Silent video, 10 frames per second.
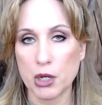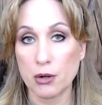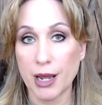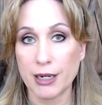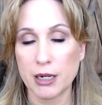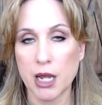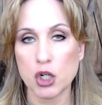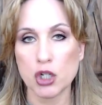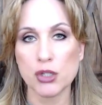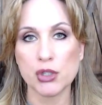the United
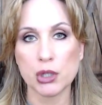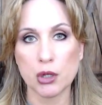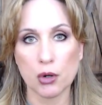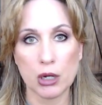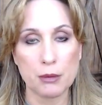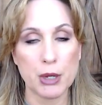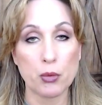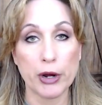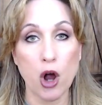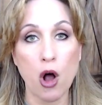Nations that they're going to be
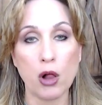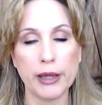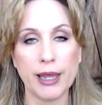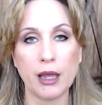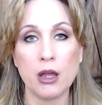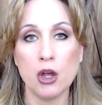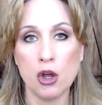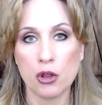recalling